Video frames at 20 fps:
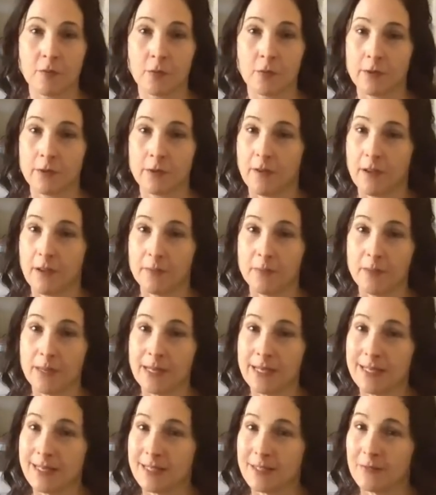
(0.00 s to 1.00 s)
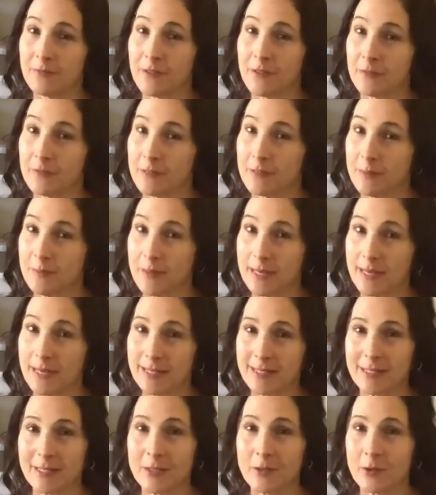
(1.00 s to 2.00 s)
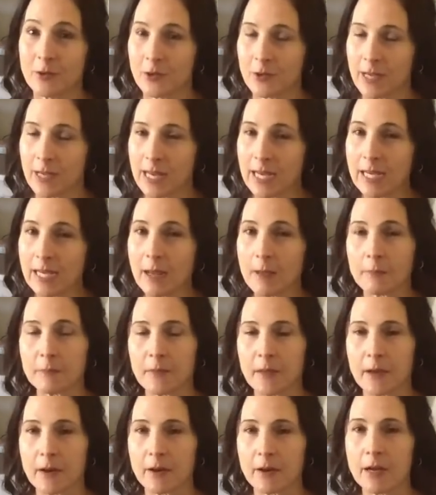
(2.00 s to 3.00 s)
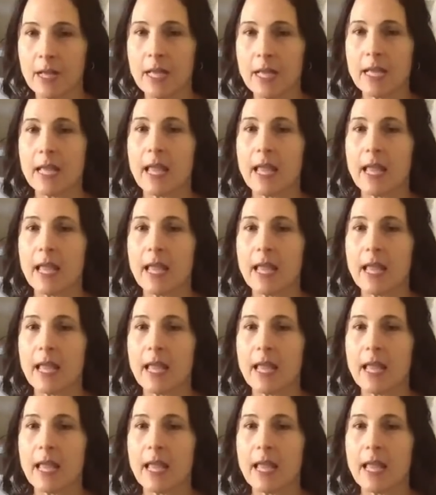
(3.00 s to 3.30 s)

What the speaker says: 45 minutes, 50 minutes, you know, you're getting up there.